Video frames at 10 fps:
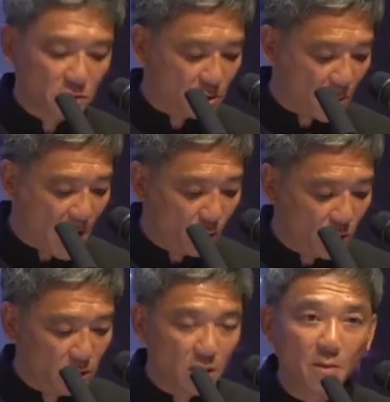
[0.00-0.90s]
to
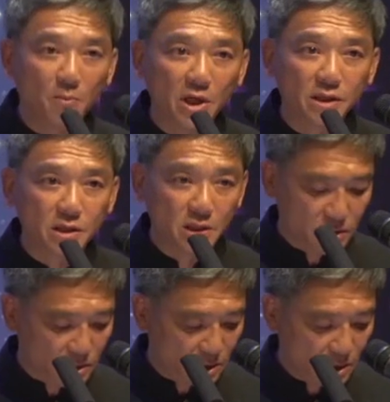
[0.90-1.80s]
marry
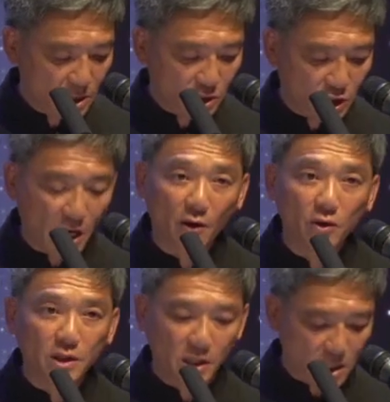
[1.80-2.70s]
business,
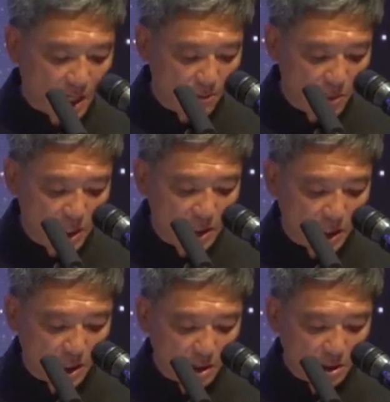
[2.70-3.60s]
charity, and
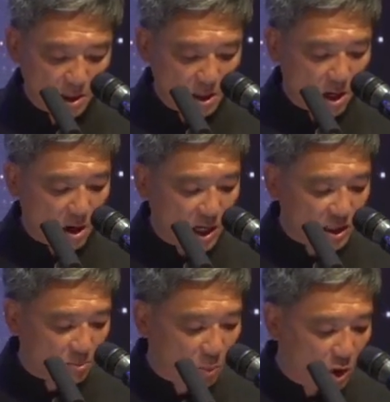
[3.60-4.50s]
media, our
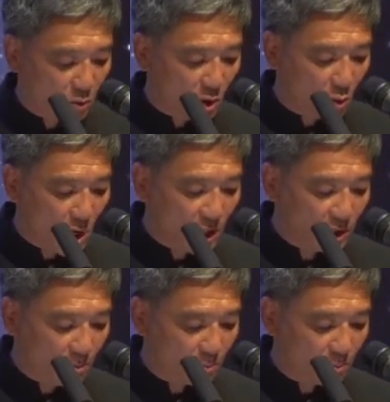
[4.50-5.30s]
exploits were widely